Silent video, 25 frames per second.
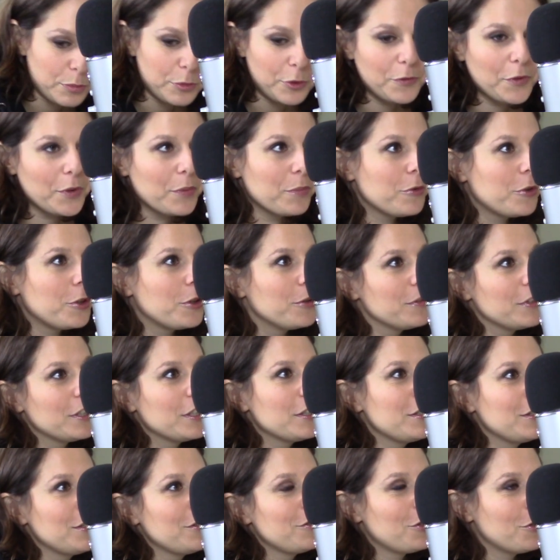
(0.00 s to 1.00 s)
move them
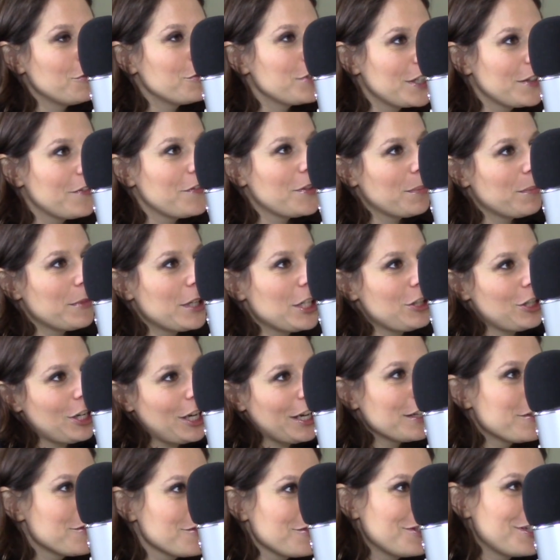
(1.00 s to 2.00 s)
forward, and don't give them the
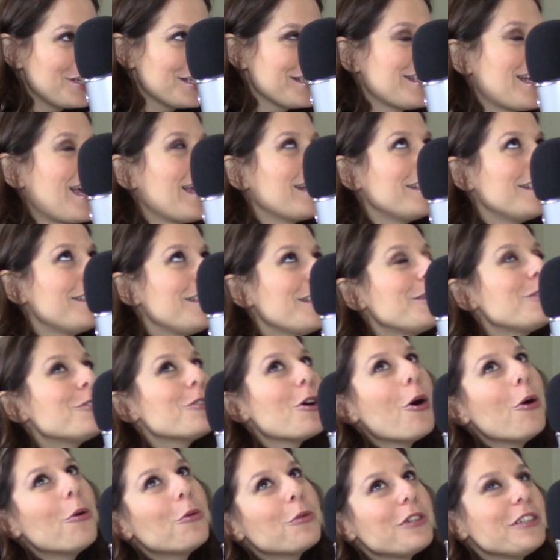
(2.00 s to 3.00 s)
chance to decide that they
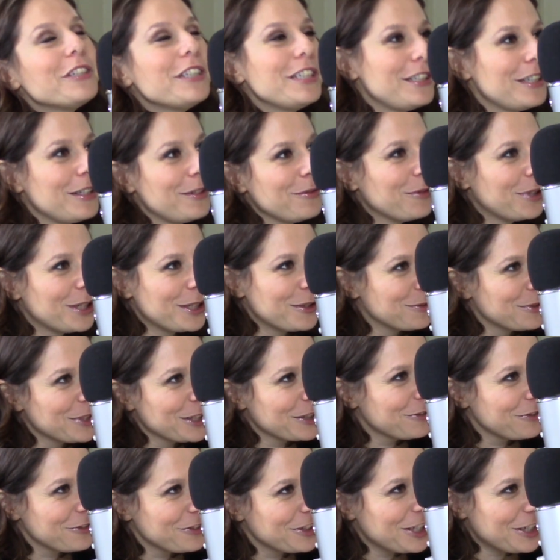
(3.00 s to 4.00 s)
totally didn't want to
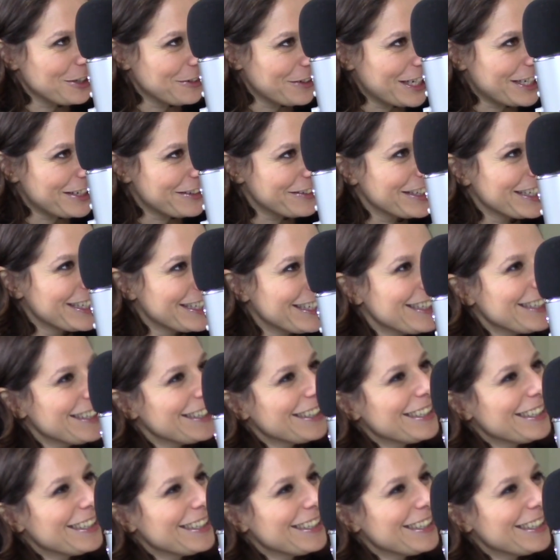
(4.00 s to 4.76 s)
work for you anyway.